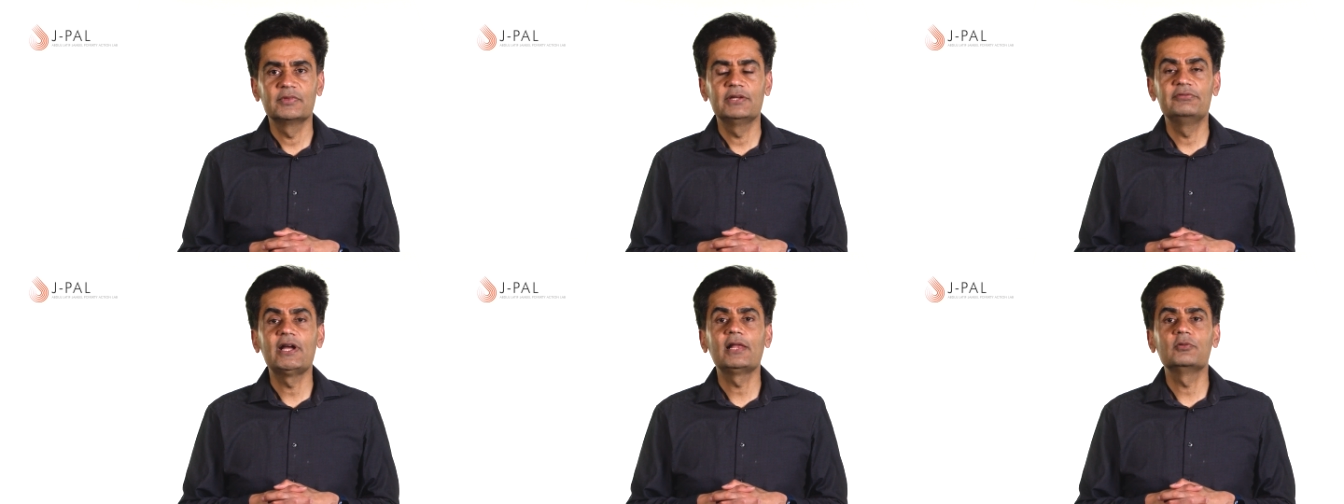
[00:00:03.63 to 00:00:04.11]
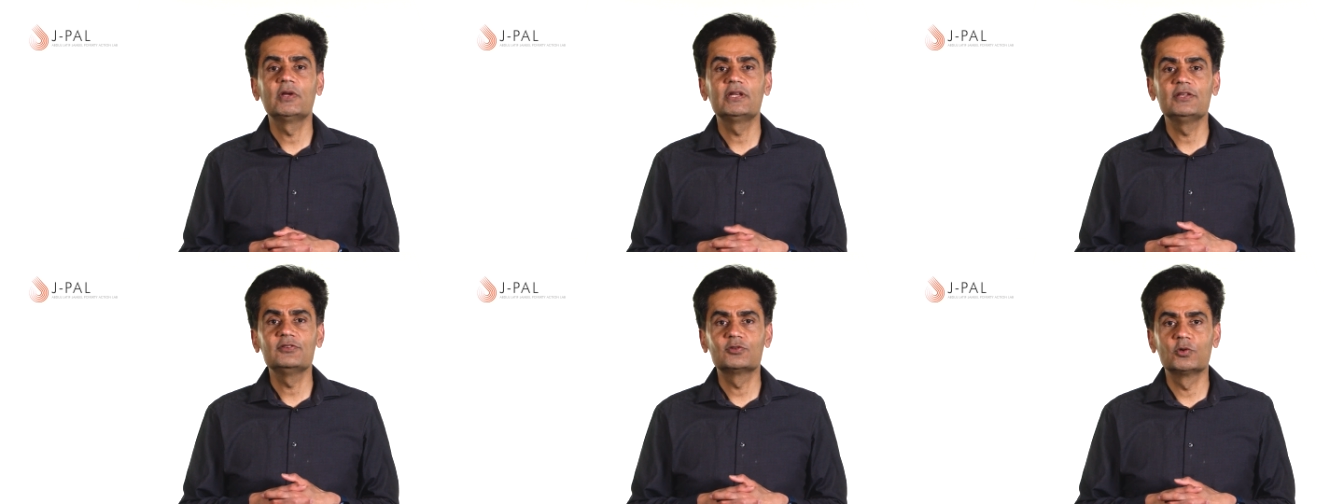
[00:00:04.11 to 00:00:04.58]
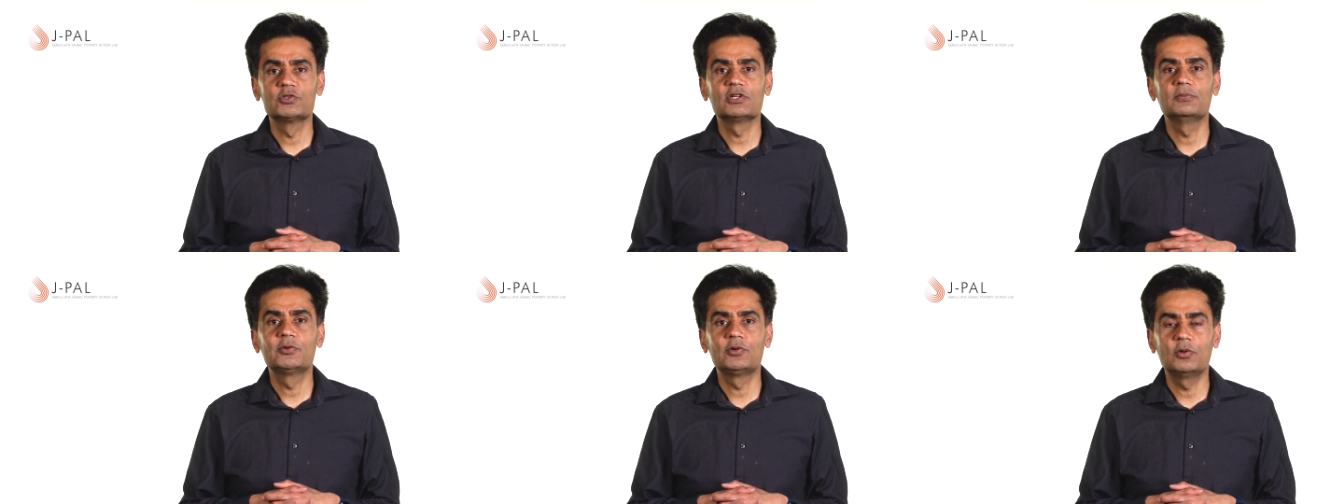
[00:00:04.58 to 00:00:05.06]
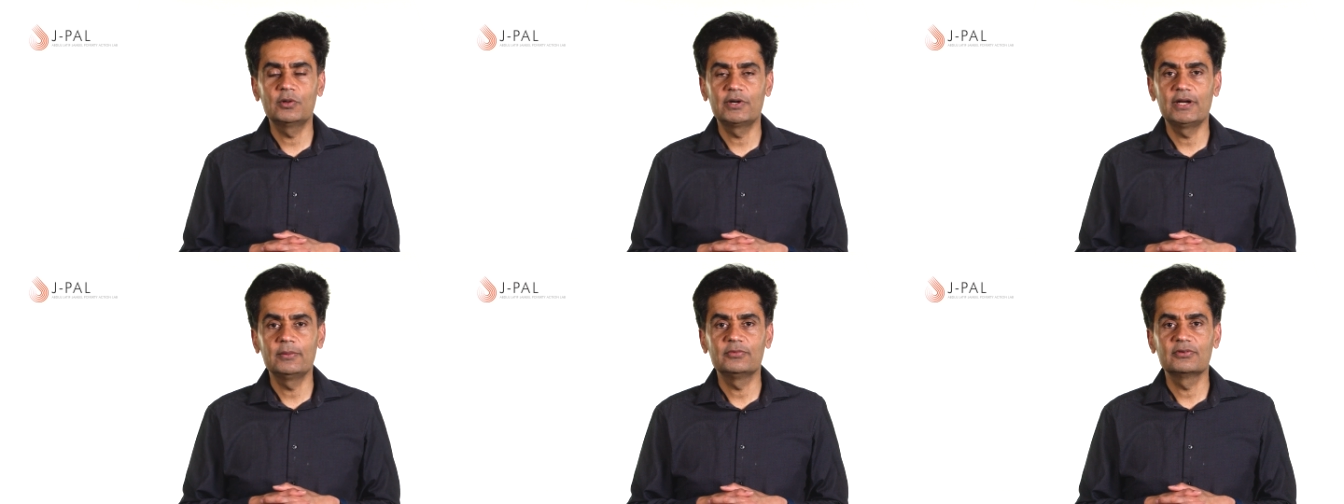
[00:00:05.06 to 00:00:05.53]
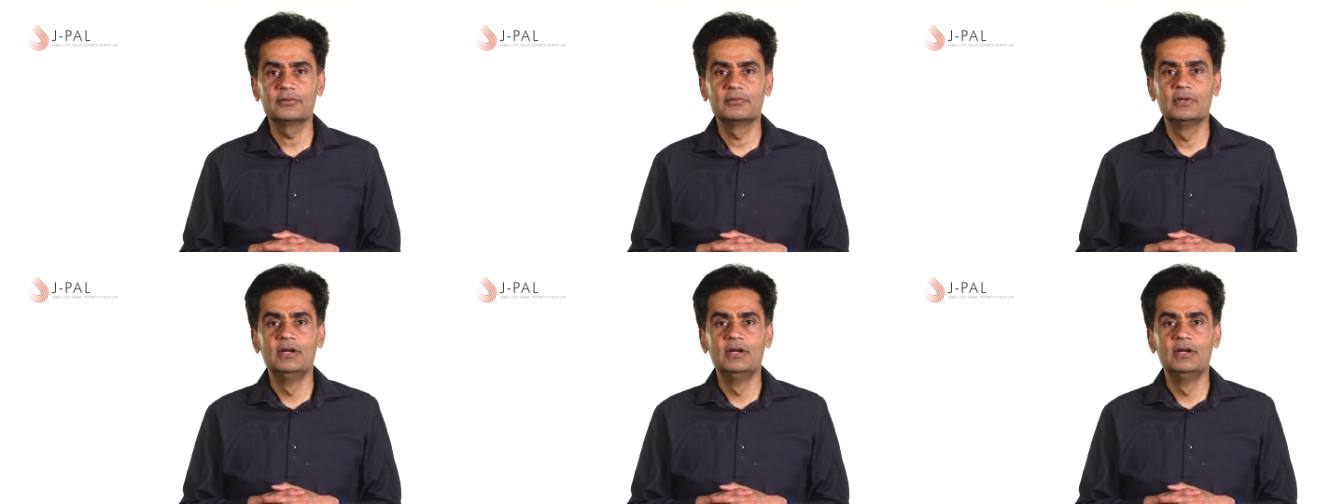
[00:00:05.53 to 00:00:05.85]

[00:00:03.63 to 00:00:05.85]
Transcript: Evaluating Social Programs.